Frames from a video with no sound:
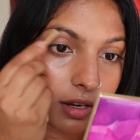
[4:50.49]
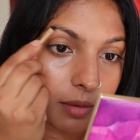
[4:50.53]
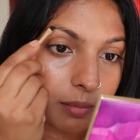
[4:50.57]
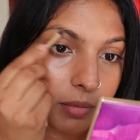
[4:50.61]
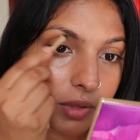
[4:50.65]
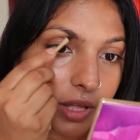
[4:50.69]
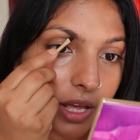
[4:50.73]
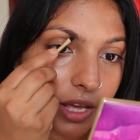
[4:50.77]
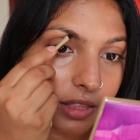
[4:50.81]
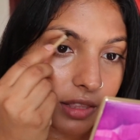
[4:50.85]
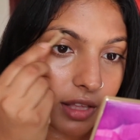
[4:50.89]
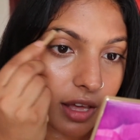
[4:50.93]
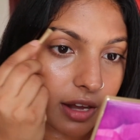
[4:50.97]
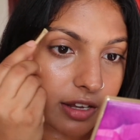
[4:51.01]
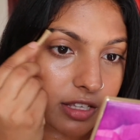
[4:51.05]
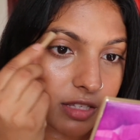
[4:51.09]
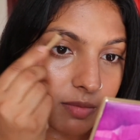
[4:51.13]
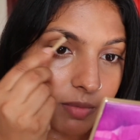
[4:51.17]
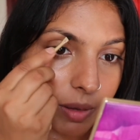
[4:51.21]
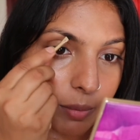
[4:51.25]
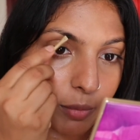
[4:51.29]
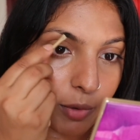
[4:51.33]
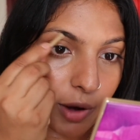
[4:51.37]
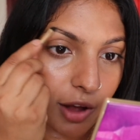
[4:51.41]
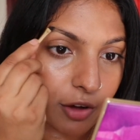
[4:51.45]
applying that as
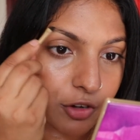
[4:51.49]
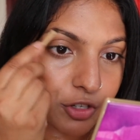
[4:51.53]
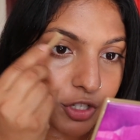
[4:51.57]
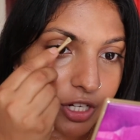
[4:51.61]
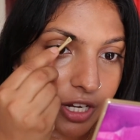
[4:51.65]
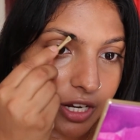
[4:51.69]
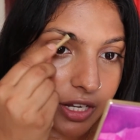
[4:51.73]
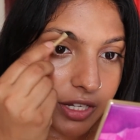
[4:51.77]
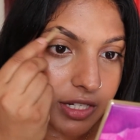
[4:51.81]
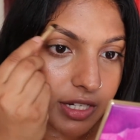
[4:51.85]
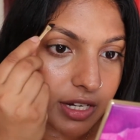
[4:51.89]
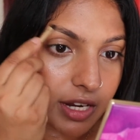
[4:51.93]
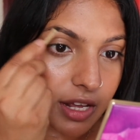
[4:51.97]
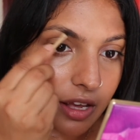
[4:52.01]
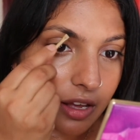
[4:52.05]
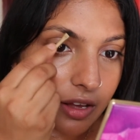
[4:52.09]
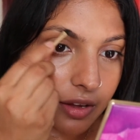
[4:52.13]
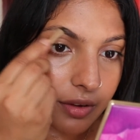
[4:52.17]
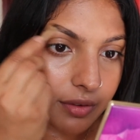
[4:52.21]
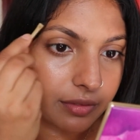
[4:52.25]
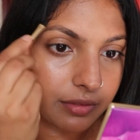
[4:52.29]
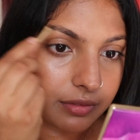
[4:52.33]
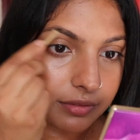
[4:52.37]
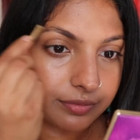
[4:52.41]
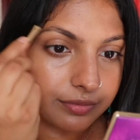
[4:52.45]
my brow shade
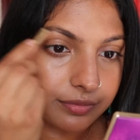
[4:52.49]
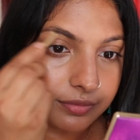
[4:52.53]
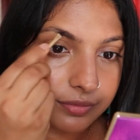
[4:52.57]
today.